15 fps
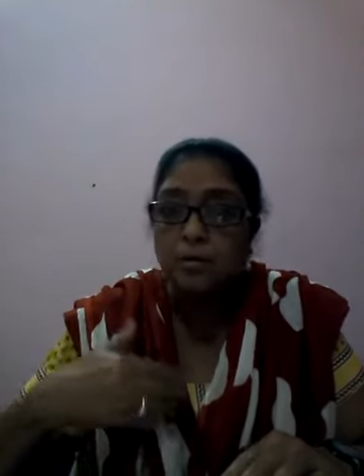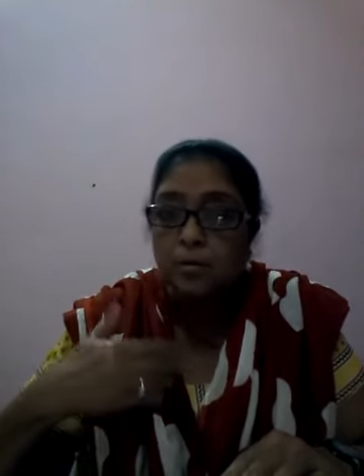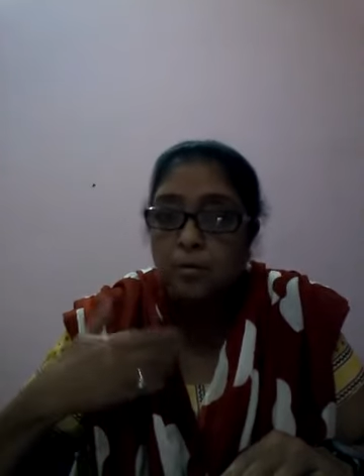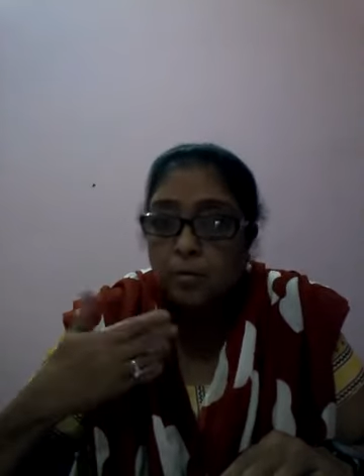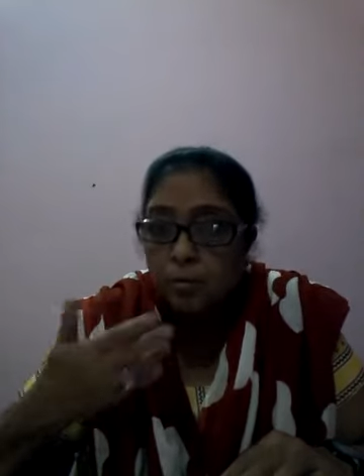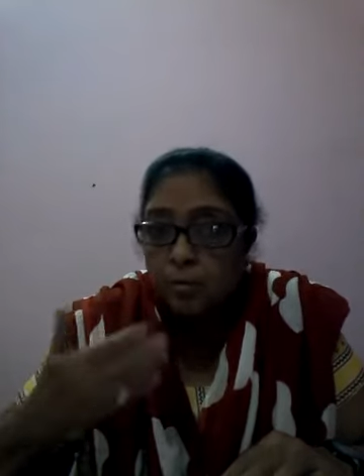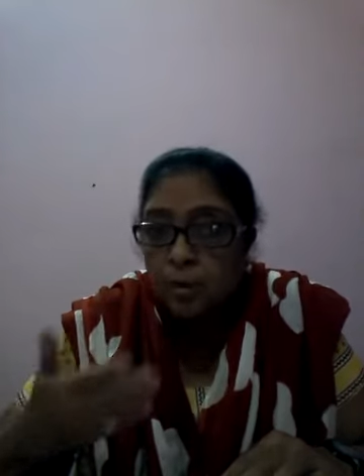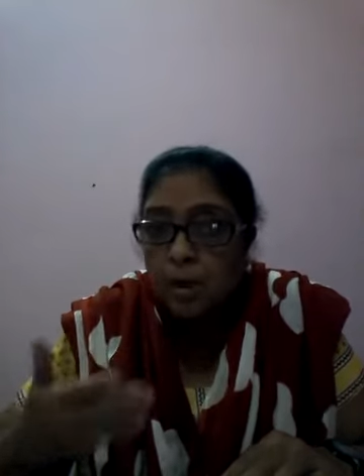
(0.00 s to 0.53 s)

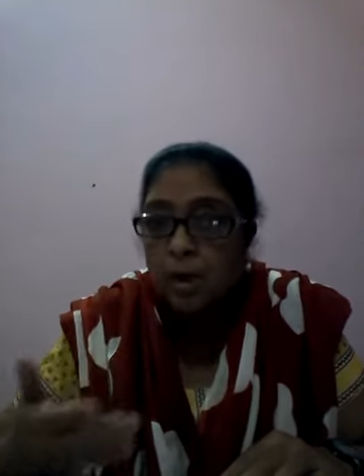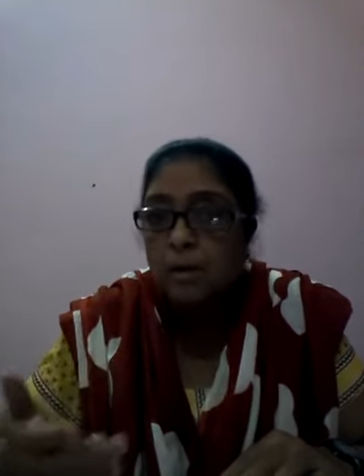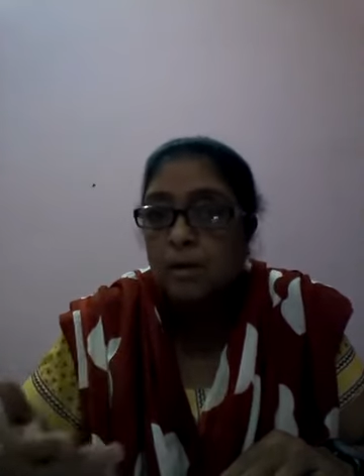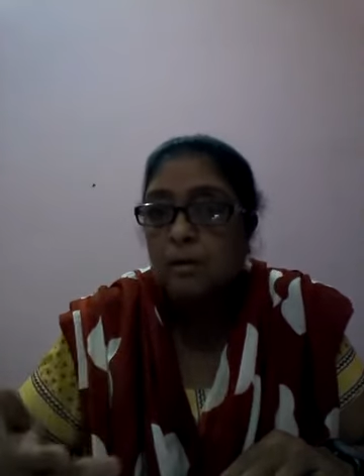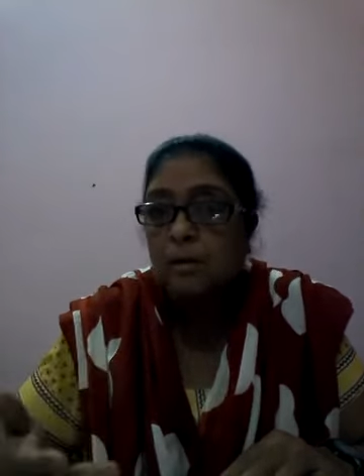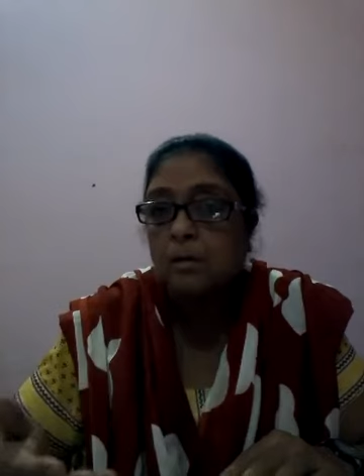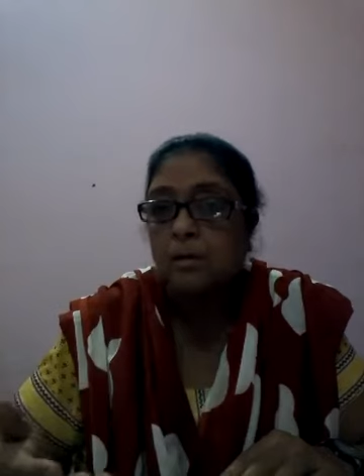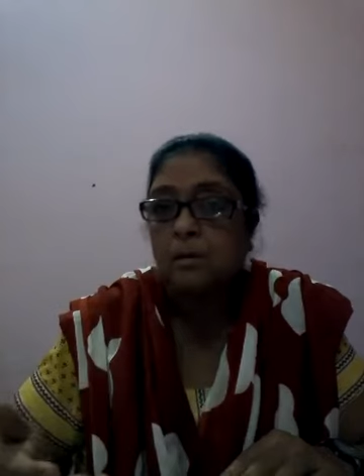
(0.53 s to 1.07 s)
through the
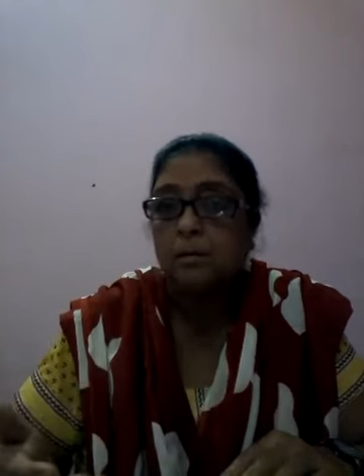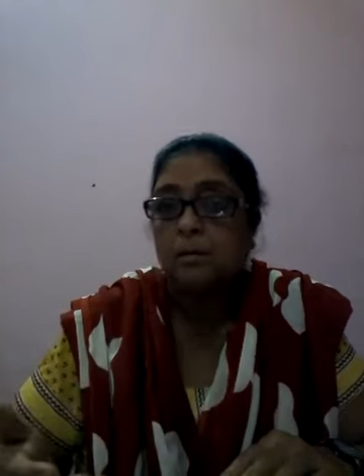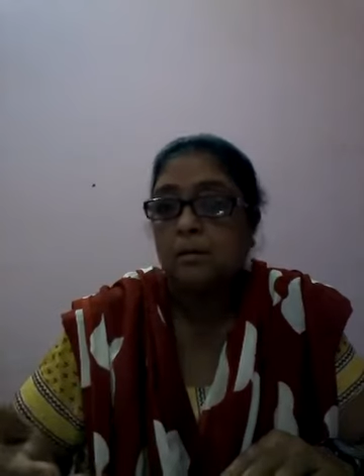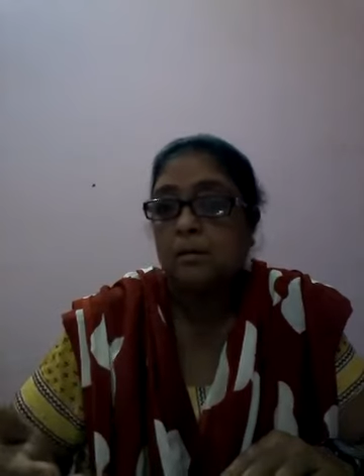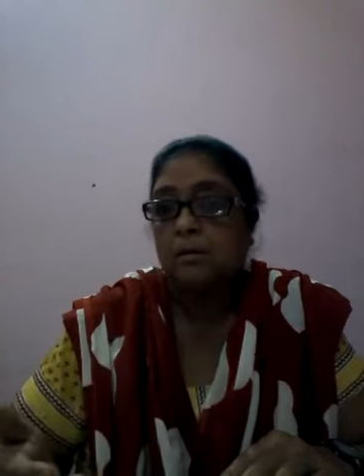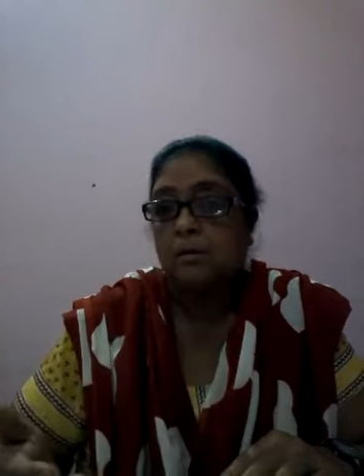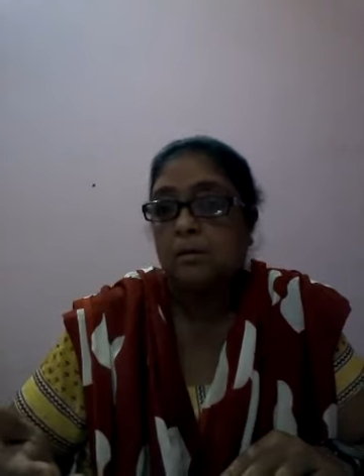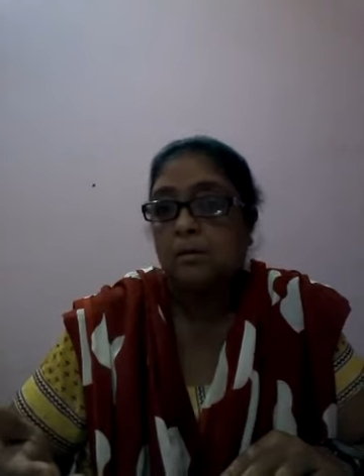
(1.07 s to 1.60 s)

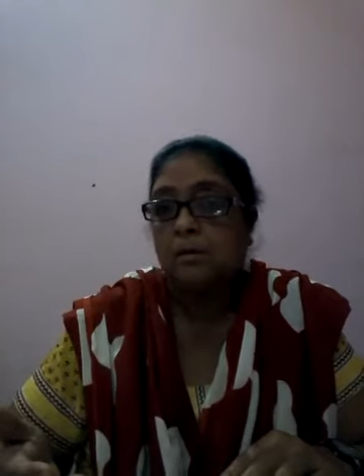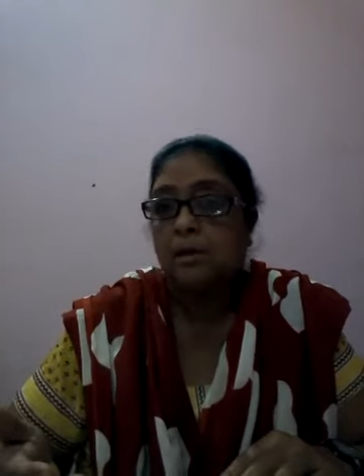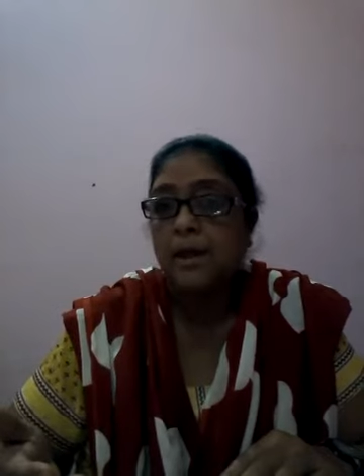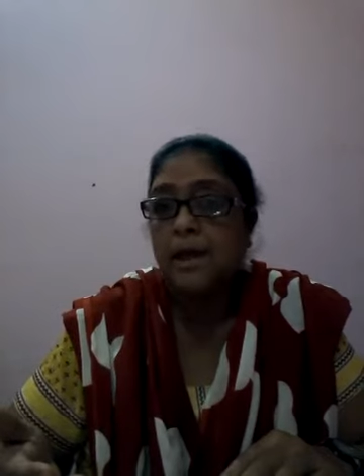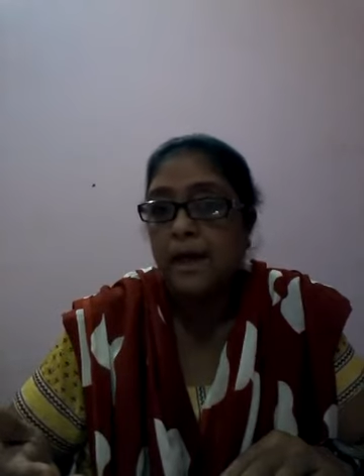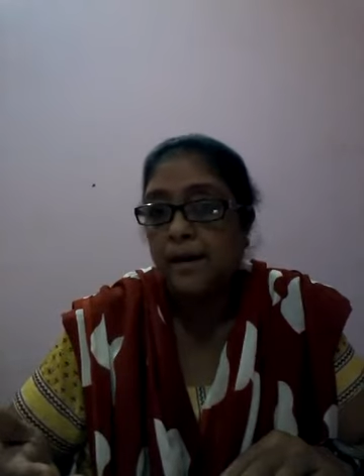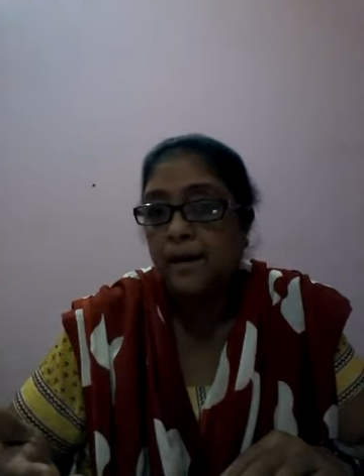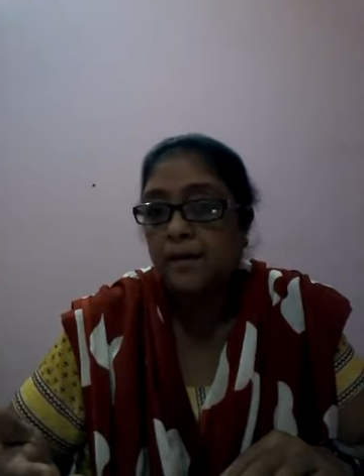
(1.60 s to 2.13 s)

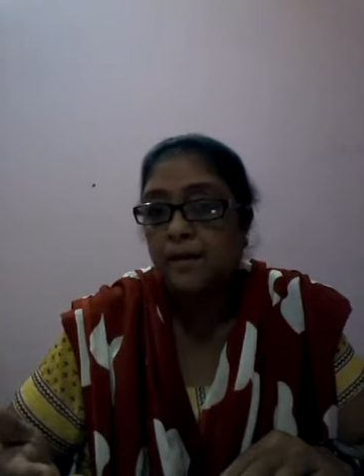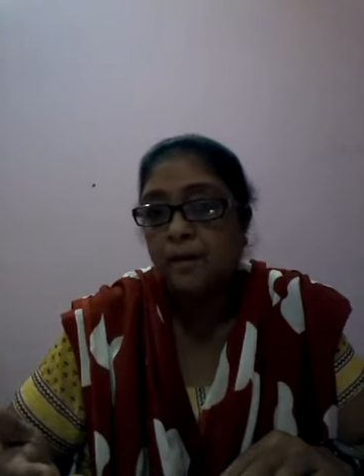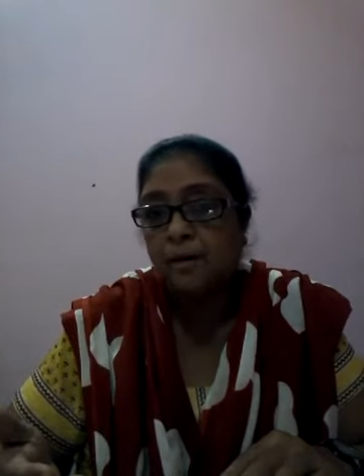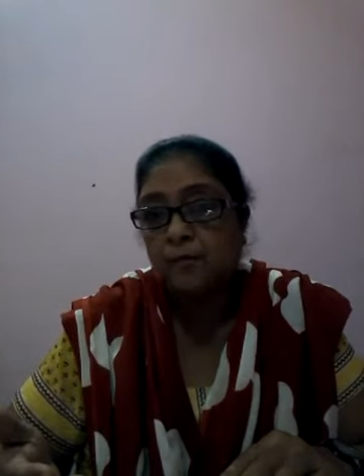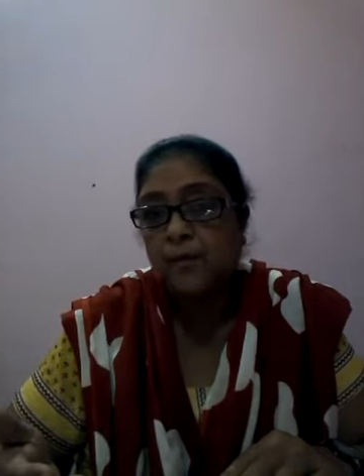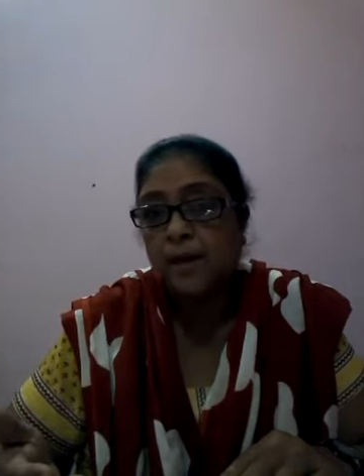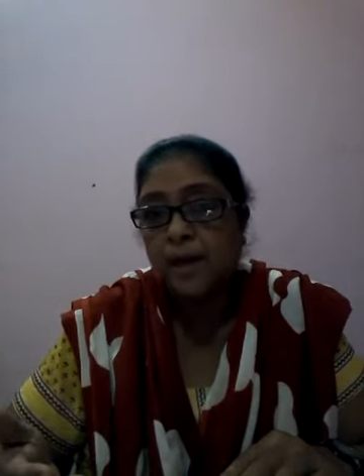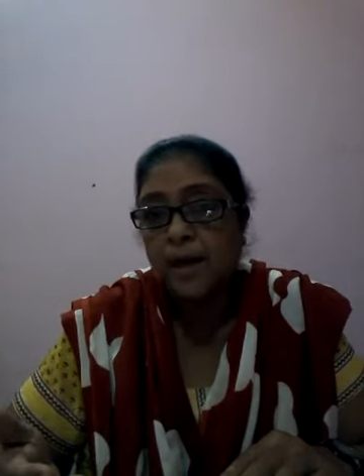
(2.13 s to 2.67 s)
character
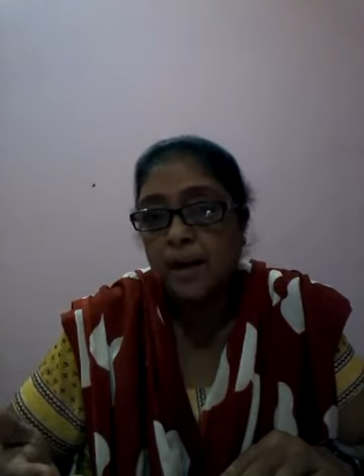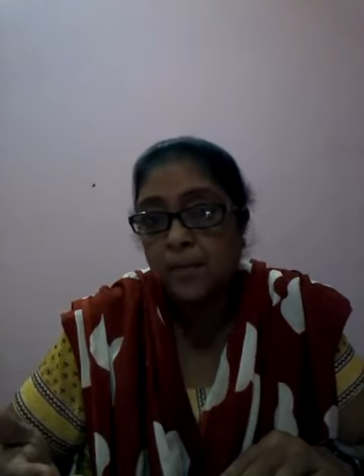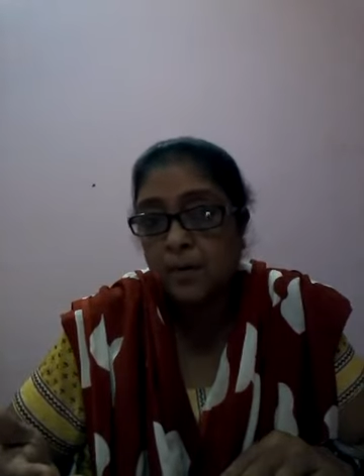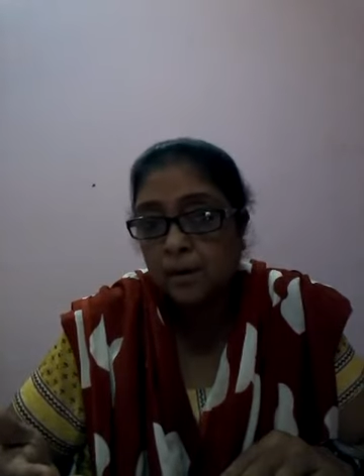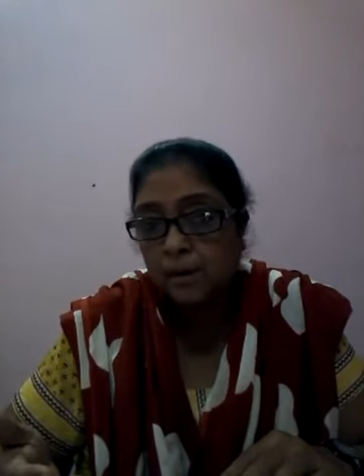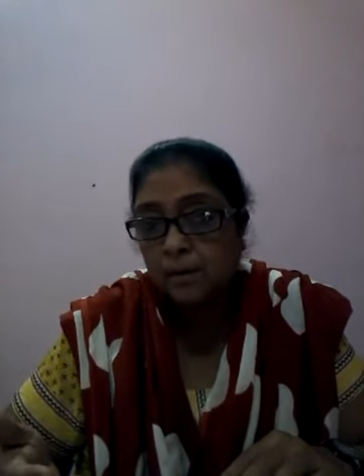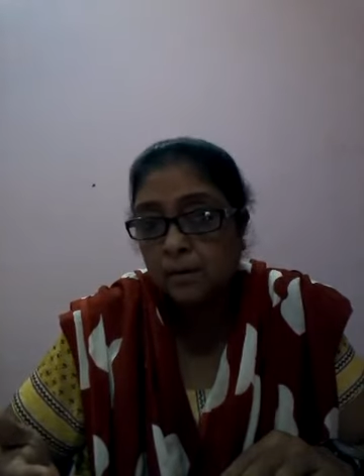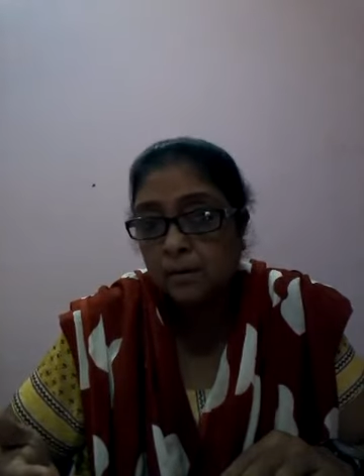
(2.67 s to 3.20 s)
of the
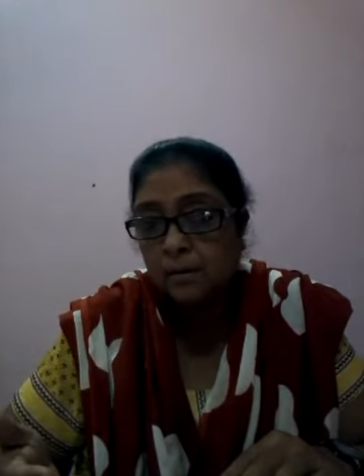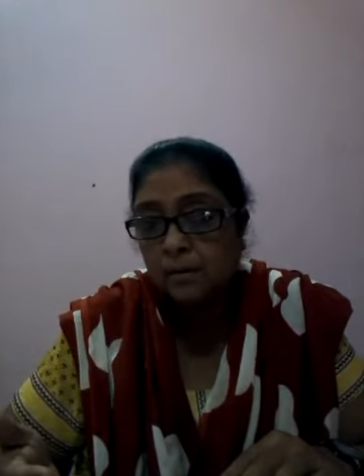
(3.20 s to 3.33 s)
neighbor.